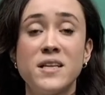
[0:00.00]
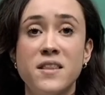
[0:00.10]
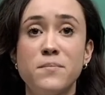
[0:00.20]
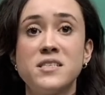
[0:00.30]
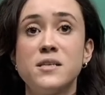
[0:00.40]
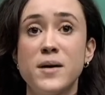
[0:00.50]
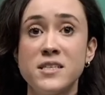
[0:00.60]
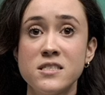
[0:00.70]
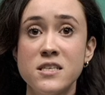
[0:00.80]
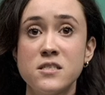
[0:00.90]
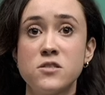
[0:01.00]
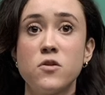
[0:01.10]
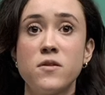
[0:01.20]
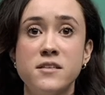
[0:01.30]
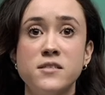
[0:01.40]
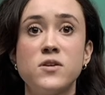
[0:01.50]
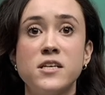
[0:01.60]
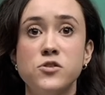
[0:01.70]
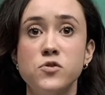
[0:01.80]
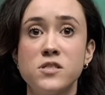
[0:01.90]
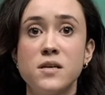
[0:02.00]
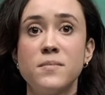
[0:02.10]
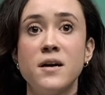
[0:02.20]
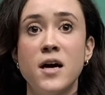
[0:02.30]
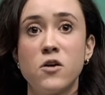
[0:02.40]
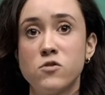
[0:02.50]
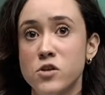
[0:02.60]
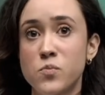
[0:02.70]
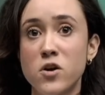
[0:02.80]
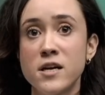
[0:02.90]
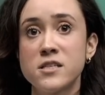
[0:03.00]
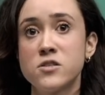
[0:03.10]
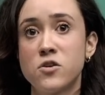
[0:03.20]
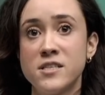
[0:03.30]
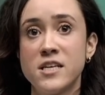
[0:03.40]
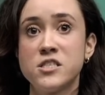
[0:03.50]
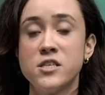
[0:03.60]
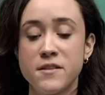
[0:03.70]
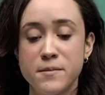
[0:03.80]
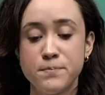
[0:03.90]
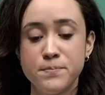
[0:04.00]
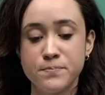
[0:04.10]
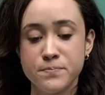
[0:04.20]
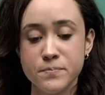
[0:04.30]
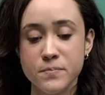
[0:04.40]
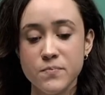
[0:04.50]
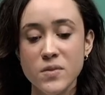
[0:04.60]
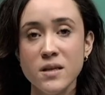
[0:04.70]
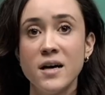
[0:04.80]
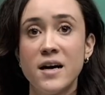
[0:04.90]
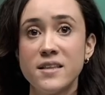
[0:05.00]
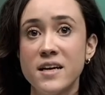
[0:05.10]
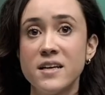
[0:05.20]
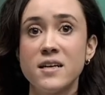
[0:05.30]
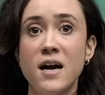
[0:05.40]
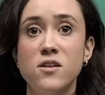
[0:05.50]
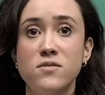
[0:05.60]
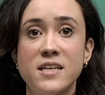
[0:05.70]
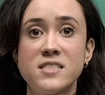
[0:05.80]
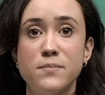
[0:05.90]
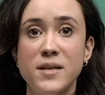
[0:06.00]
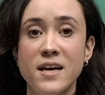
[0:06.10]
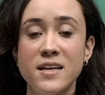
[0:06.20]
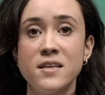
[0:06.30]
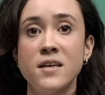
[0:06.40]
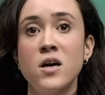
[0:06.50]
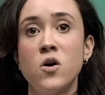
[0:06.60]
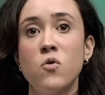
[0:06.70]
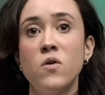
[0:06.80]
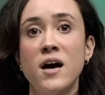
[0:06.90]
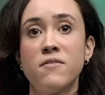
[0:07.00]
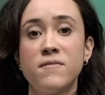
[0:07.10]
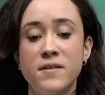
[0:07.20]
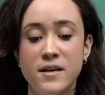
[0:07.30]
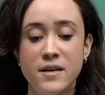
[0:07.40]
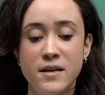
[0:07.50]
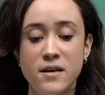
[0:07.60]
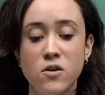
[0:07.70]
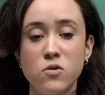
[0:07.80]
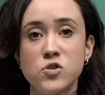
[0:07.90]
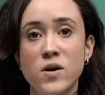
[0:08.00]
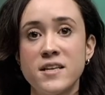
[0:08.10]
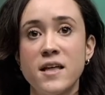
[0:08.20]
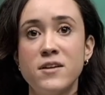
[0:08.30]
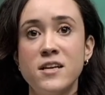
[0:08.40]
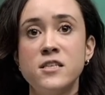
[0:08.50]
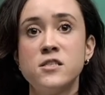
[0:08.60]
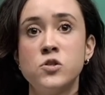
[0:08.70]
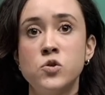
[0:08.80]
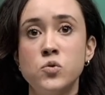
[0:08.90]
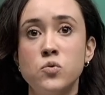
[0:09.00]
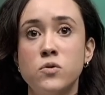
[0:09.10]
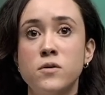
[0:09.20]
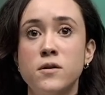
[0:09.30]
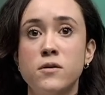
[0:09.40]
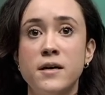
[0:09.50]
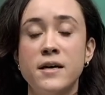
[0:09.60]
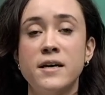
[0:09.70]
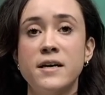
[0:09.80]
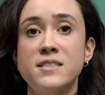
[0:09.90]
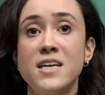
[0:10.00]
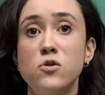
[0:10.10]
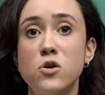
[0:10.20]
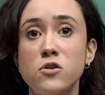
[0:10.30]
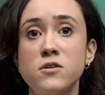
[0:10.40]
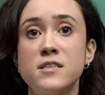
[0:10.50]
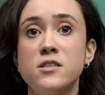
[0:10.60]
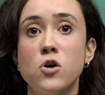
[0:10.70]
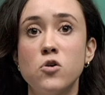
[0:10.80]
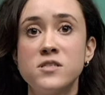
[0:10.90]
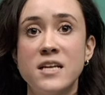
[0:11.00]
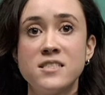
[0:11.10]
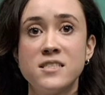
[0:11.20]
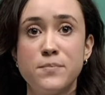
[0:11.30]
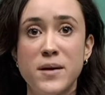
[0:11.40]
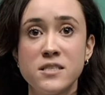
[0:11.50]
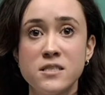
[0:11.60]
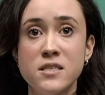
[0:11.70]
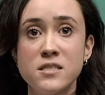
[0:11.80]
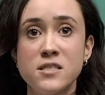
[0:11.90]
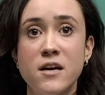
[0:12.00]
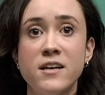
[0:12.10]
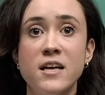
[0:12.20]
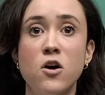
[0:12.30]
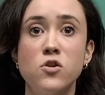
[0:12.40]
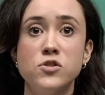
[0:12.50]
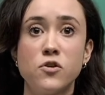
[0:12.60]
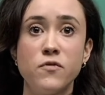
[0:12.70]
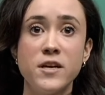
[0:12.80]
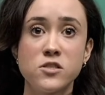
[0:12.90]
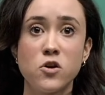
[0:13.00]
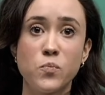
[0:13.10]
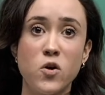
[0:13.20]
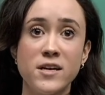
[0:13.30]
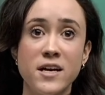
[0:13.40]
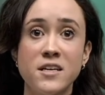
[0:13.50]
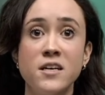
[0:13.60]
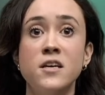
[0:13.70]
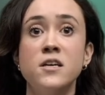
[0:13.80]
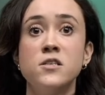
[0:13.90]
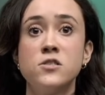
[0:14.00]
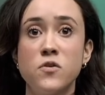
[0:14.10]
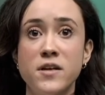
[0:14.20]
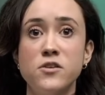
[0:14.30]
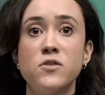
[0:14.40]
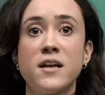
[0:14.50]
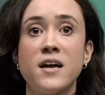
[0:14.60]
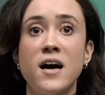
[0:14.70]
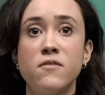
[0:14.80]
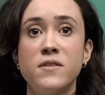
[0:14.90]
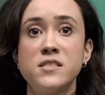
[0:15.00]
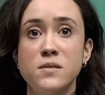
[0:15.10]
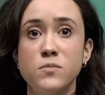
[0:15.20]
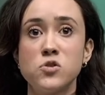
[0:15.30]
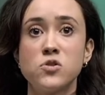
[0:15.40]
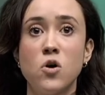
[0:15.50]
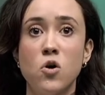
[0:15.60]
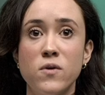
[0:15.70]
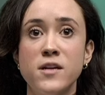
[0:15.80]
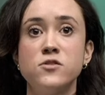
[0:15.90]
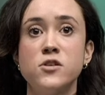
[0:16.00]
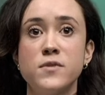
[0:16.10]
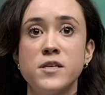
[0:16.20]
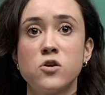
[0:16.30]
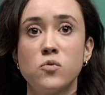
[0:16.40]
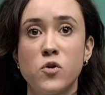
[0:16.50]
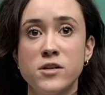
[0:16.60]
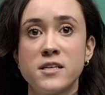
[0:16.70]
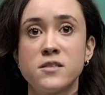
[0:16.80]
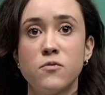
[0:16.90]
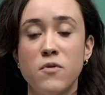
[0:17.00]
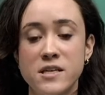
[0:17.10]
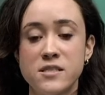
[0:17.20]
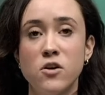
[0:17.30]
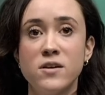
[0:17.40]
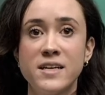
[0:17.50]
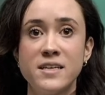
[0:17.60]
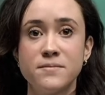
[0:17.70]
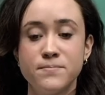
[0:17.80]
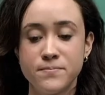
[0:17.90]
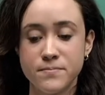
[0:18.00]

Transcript: them as dependencies so that you can use them across your projects or just share them. And then, along that same line, we have also added the ability to download those selected dependencies directly on your VS Code project, so then you can have the symbols already on your VS Code project with a single click.